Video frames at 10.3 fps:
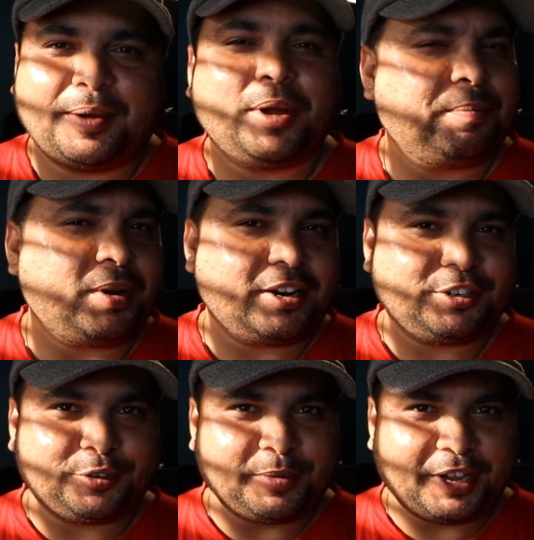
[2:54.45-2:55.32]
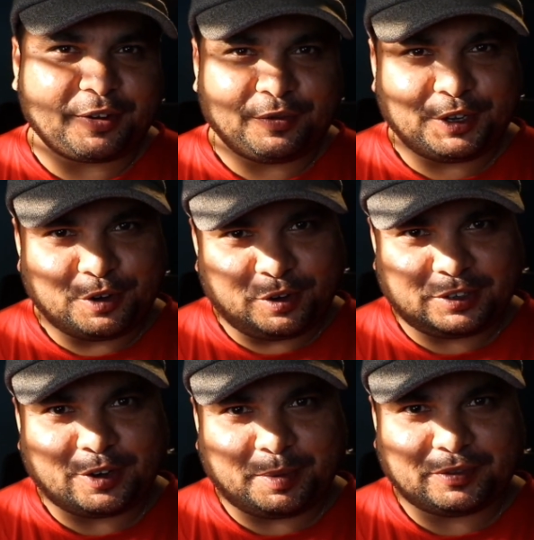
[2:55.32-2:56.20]
I'm planning to make a video
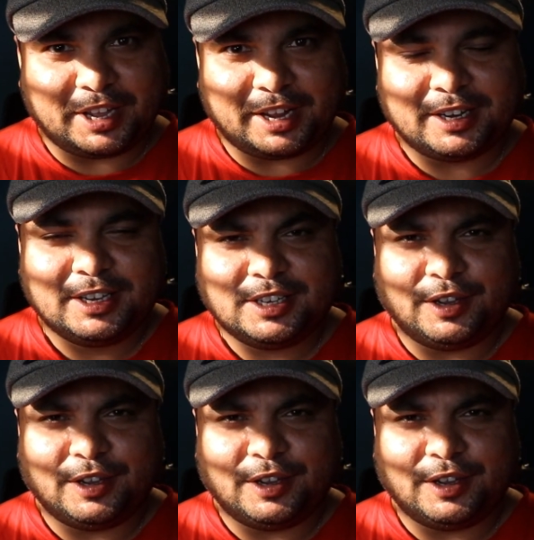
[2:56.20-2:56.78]
on top of that.